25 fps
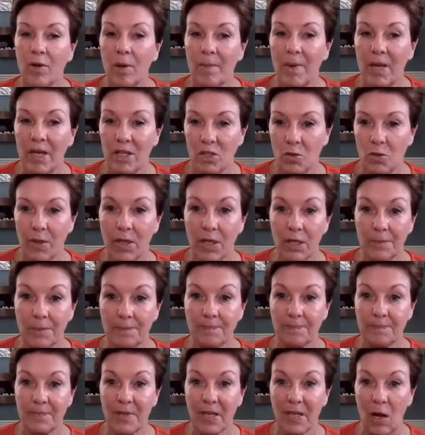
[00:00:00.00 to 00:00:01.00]
from Israel
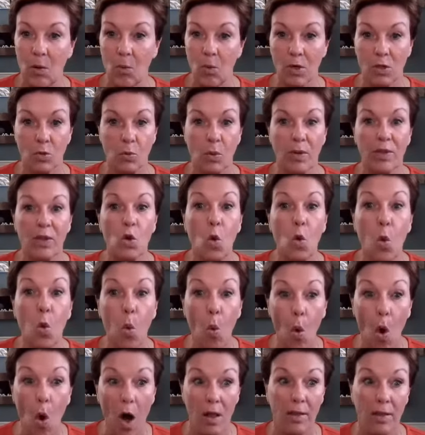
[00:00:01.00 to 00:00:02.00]
that I worked with,
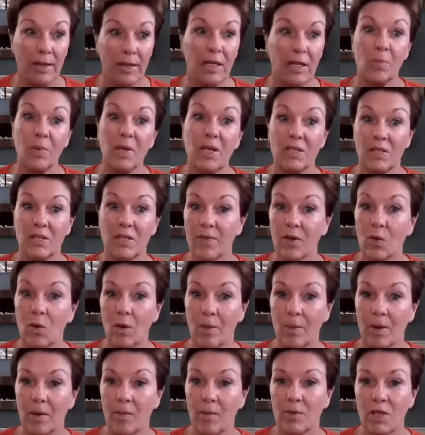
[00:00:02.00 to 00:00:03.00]
quality piece of
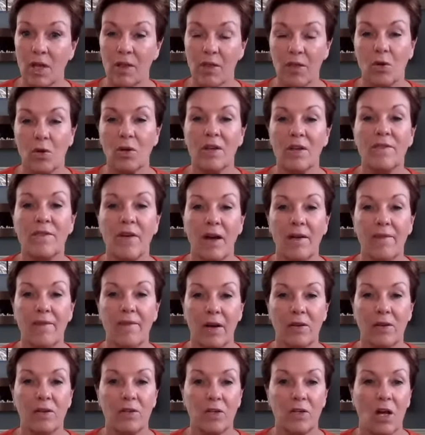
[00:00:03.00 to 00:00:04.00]
equipment. It was a
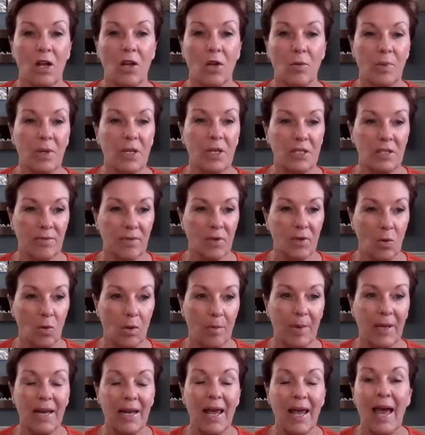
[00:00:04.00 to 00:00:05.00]
$3,500 piece of
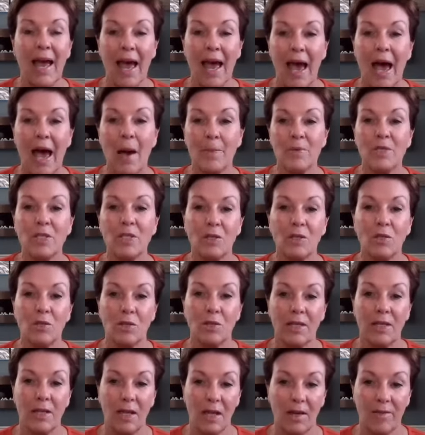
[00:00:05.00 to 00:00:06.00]
equipment,
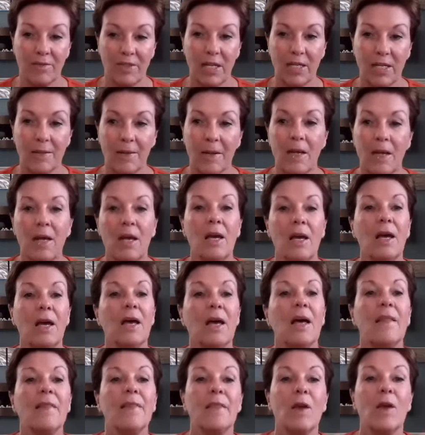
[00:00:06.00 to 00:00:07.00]
absolutely loved it.
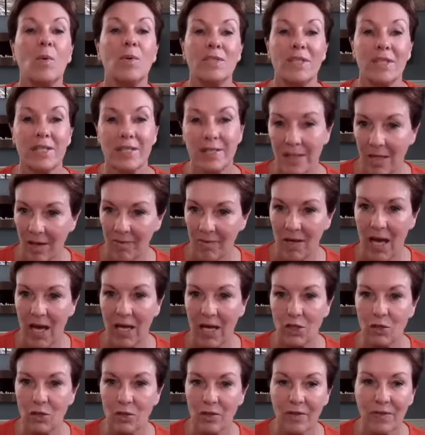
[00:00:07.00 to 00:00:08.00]
There was a
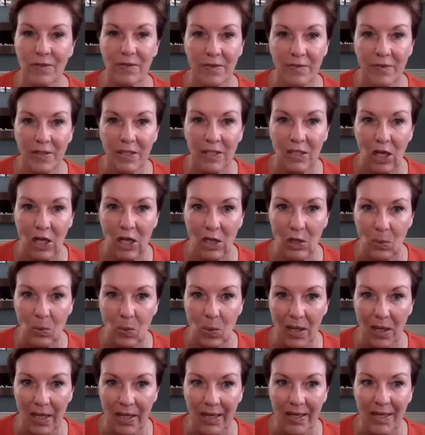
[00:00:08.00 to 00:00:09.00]

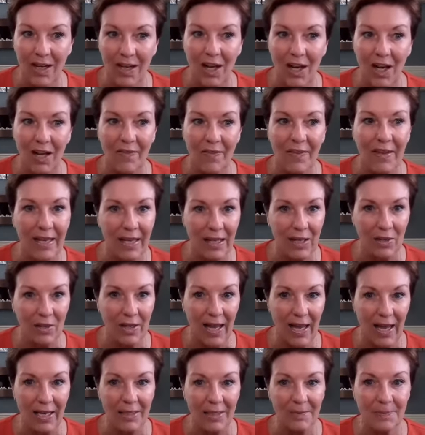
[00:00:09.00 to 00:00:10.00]
$750 one on the
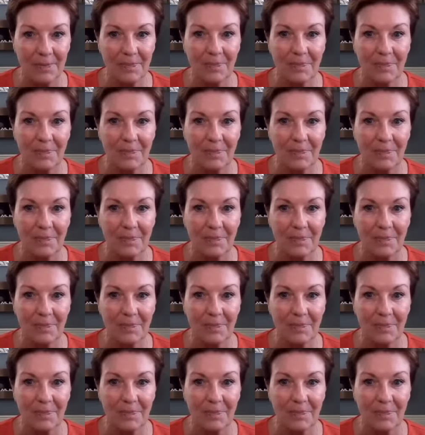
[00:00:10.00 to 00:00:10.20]
internet.